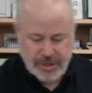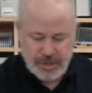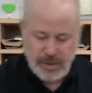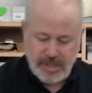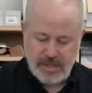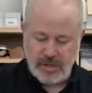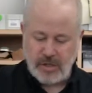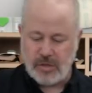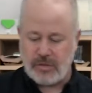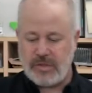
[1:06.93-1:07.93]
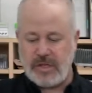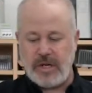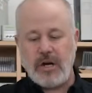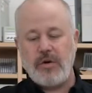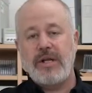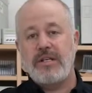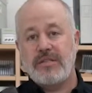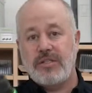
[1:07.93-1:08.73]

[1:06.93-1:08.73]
two ends of the hose. The narrow end is the